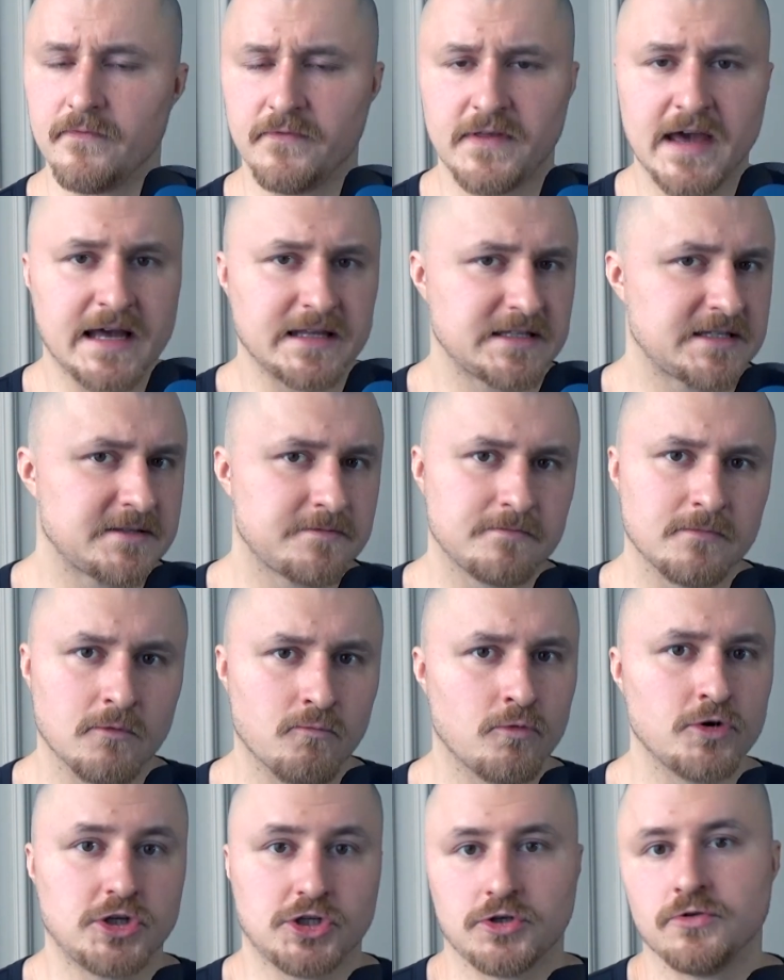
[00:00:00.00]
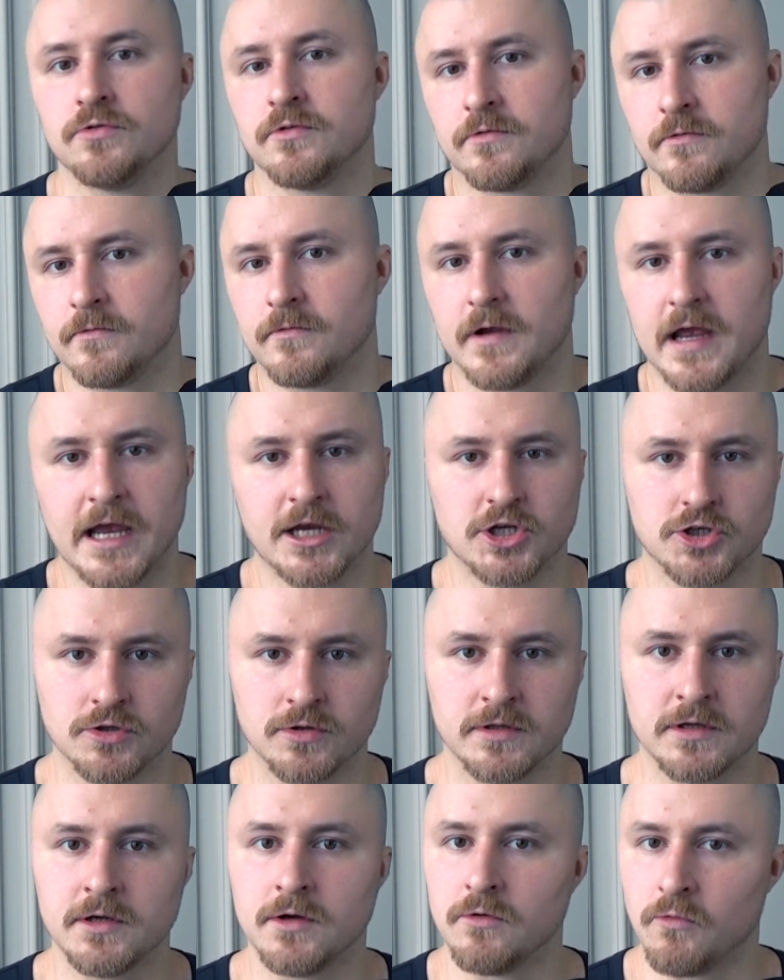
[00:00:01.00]
That's what you
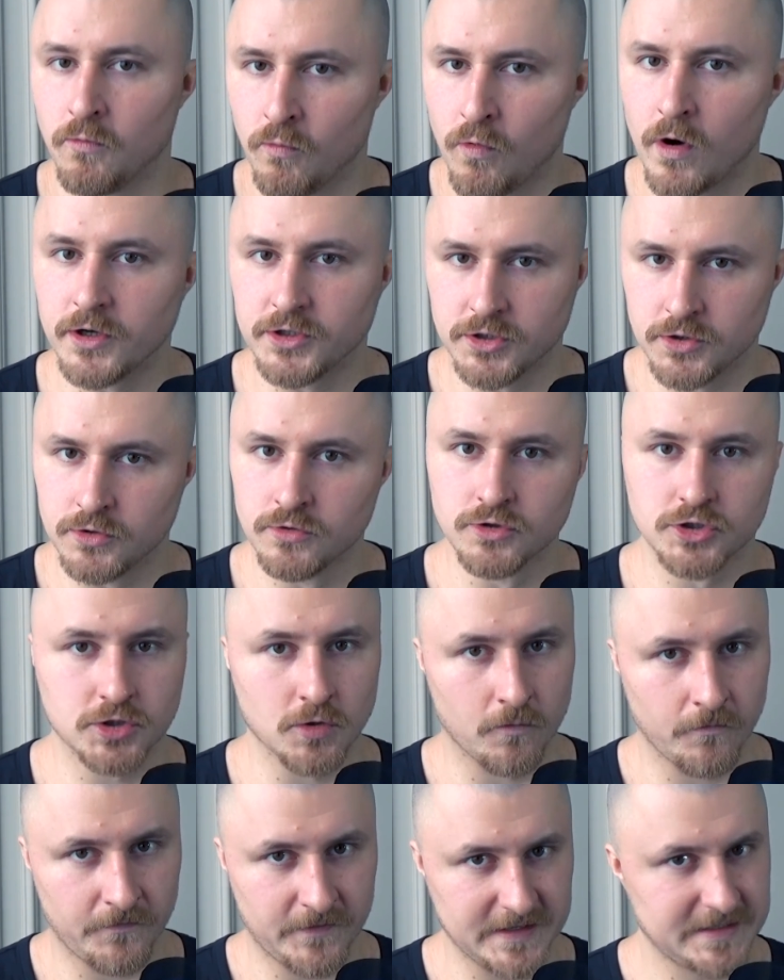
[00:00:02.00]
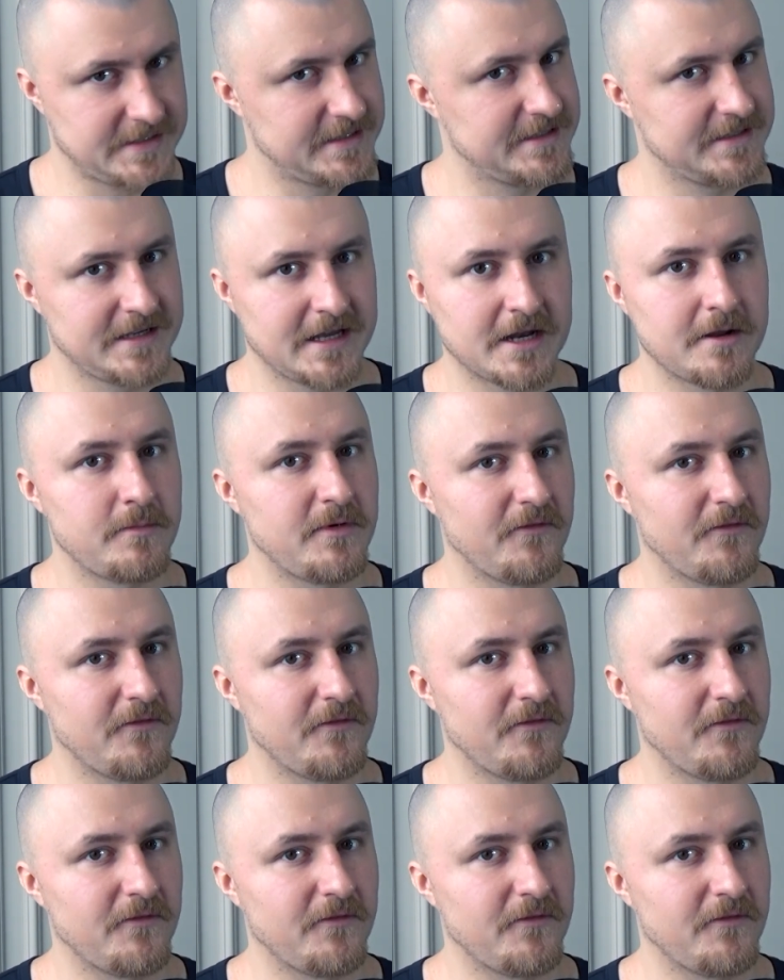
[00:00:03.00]
actually want to do, so this is gonna be